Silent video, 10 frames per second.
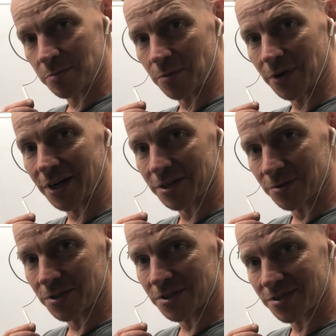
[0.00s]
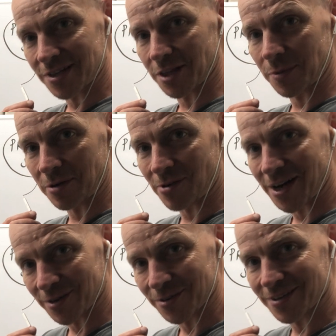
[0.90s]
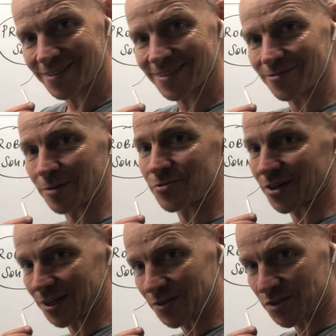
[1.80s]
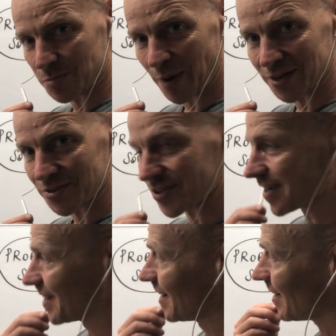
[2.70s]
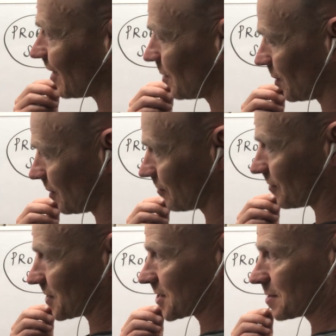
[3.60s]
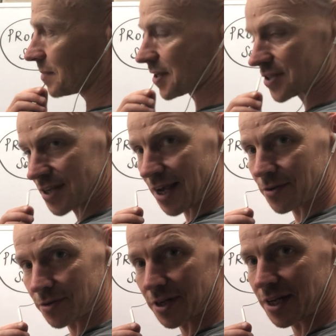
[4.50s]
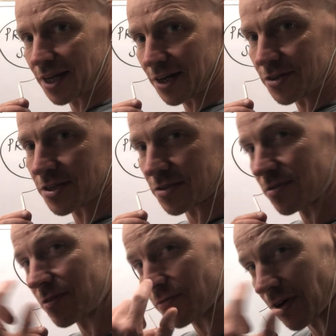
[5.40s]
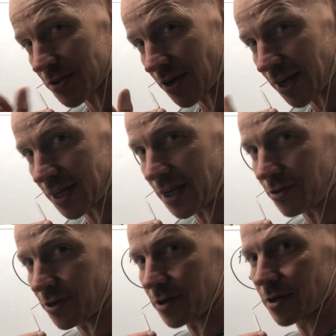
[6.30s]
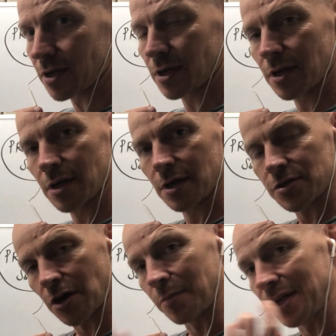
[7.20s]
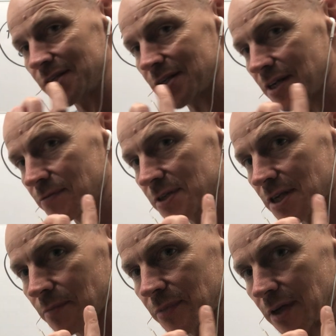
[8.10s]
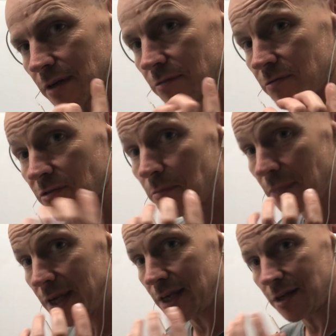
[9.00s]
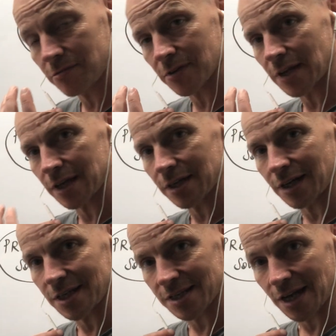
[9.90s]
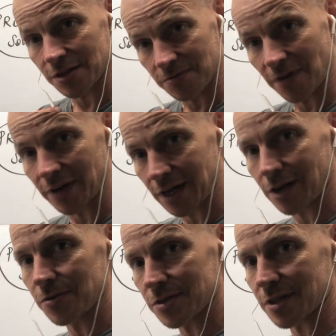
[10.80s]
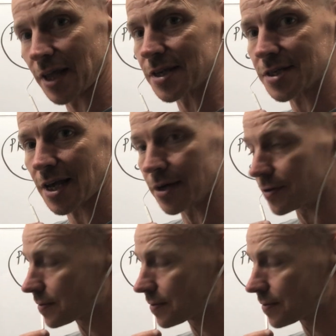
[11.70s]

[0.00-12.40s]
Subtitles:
But when I do this the other way around, I'm trying to learn Spanish, I would look for a similar sound in English as far as I can hear it. So I'm listening for something that, for me, phonetically sounds very close to that sound.